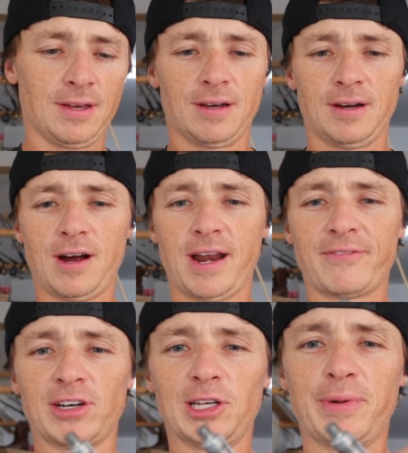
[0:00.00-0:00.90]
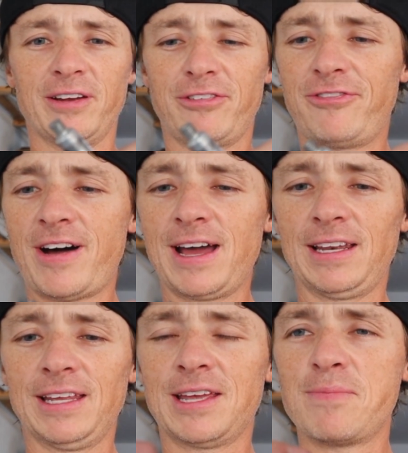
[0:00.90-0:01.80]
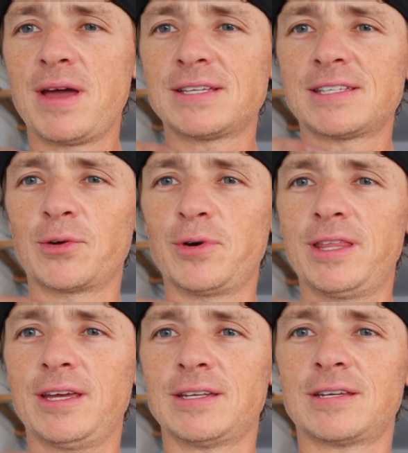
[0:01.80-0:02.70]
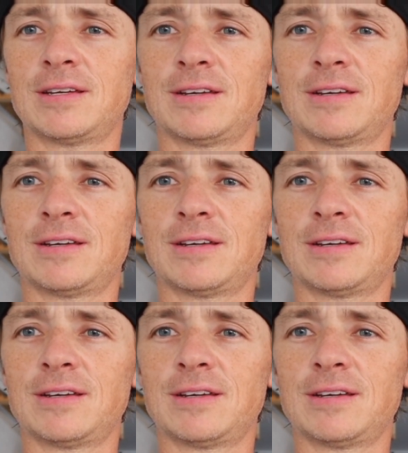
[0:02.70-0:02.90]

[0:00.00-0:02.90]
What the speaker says: All right, after a little bit of filing and messing with it,